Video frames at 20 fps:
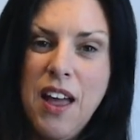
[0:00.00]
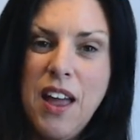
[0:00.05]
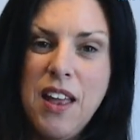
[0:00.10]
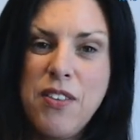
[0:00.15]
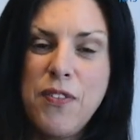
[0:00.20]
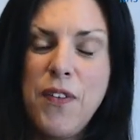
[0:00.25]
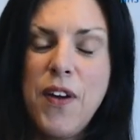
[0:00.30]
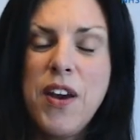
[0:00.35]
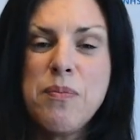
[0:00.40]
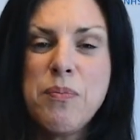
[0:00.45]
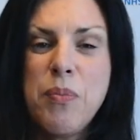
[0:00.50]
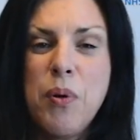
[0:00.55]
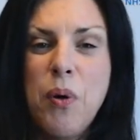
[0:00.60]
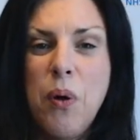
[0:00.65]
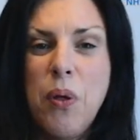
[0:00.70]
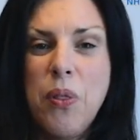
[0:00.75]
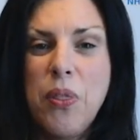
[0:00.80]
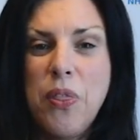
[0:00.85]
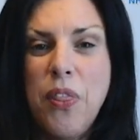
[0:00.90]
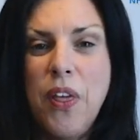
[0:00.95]
It's very
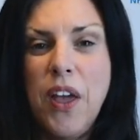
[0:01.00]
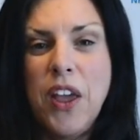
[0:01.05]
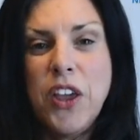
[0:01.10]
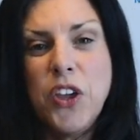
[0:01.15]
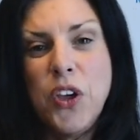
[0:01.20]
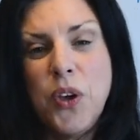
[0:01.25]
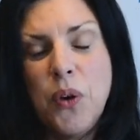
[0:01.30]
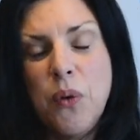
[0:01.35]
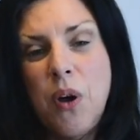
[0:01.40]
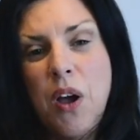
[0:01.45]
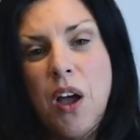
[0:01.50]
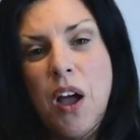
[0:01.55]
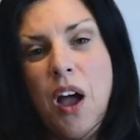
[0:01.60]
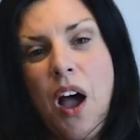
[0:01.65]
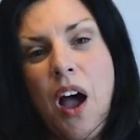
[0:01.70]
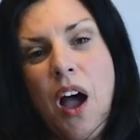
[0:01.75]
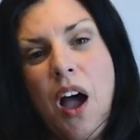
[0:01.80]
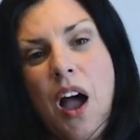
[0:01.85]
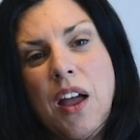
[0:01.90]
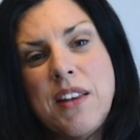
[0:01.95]
important that you
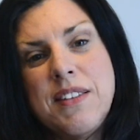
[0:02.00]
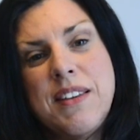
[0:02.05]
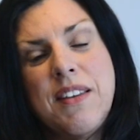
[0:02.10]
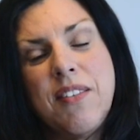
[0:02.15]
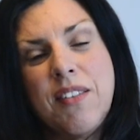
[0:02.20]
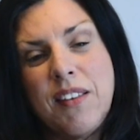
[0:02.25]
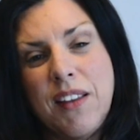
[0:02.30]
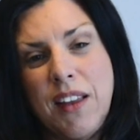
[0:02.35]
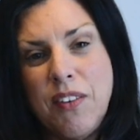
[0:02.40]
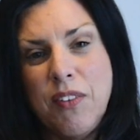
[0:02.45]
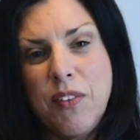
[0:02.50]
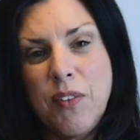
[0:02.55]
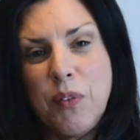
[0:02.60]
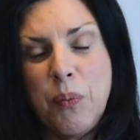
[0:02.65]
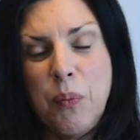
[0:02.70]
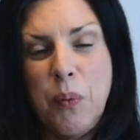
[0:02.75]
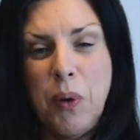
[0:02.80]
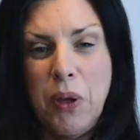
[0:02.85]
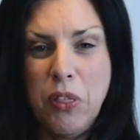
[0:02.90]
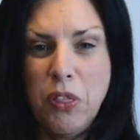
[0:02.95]

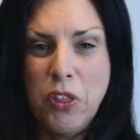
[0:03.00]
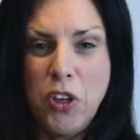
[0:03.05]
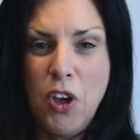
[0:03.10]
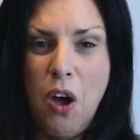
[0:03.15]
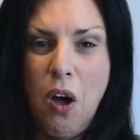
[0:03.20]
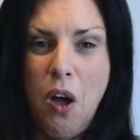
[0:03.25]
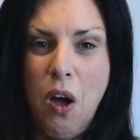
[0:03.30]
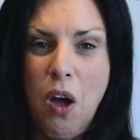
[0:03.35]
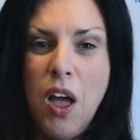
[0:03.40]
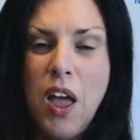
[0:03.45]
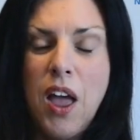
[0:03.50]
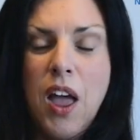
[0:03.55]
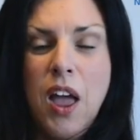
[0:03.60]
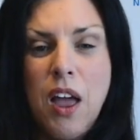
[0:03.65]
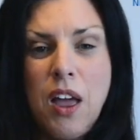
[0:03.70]
discuss with your